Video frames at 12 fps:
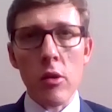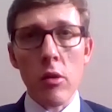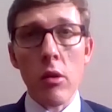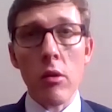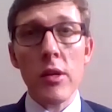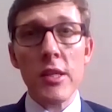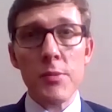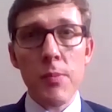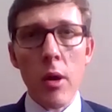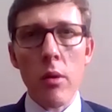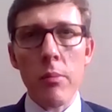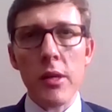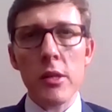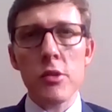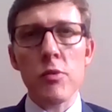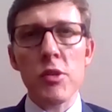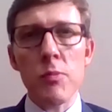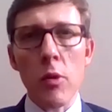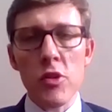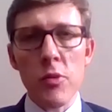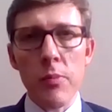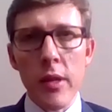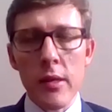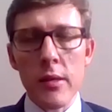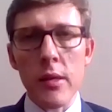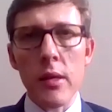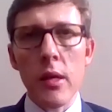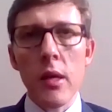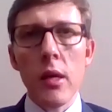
not only its power, but its responsibility